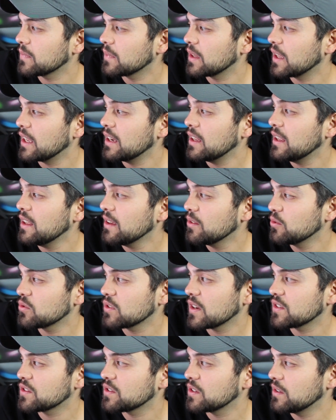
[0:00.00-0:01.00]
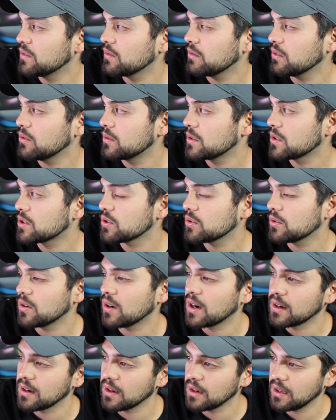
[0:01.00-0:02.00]
And he was actually influential
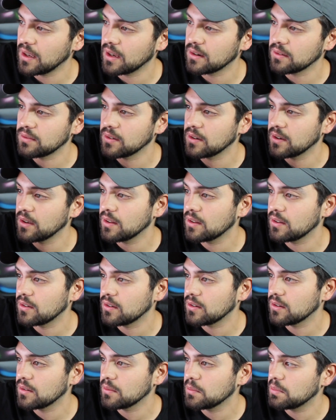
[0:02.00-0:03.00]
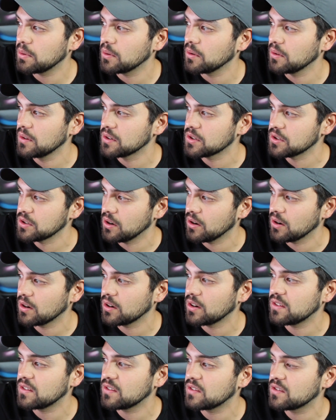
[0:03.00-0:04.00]
on a lot of other Polish
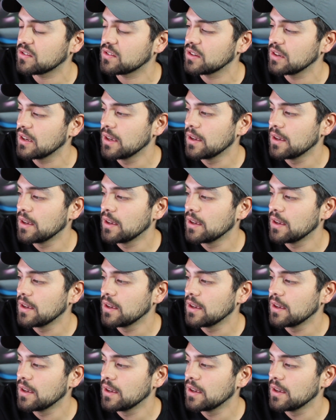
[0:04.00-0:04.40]
artists,